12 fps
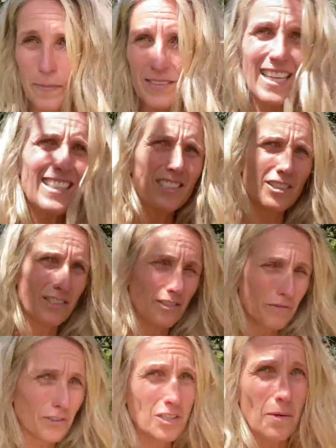But that's
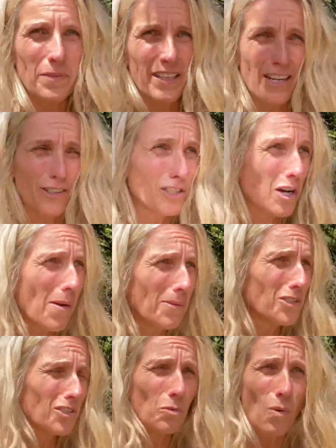for something else. So I
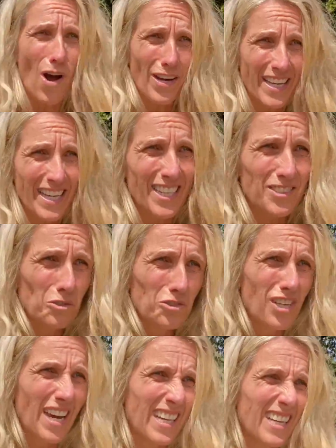was walking here to
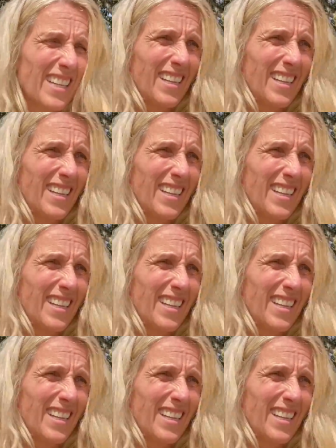check